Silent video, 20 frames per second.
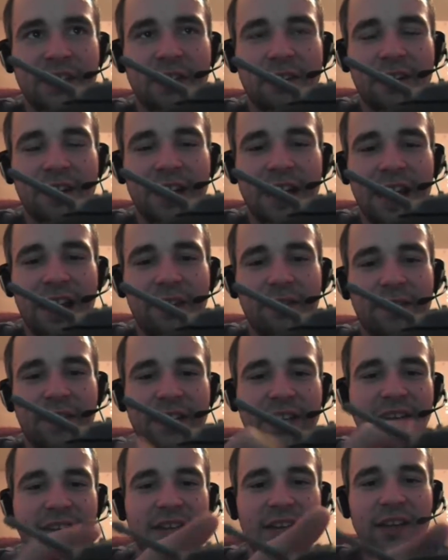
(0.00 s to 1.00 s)
He's got an
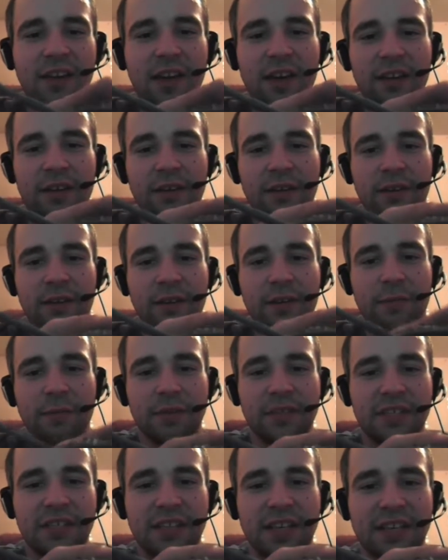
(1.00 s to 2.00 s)
elevated gun,
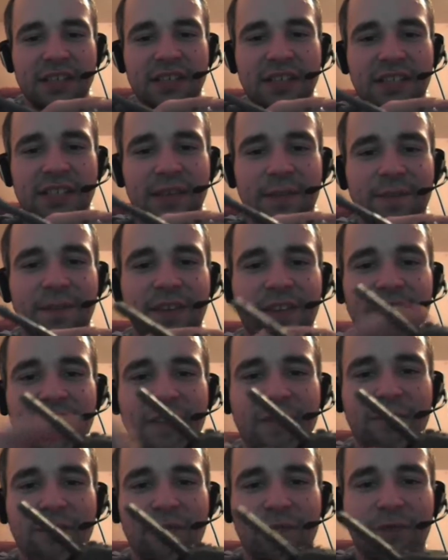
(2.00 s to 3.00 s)
which is actually
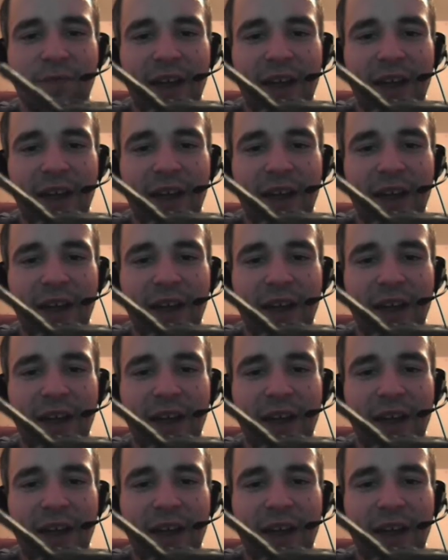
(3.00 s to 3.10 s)
something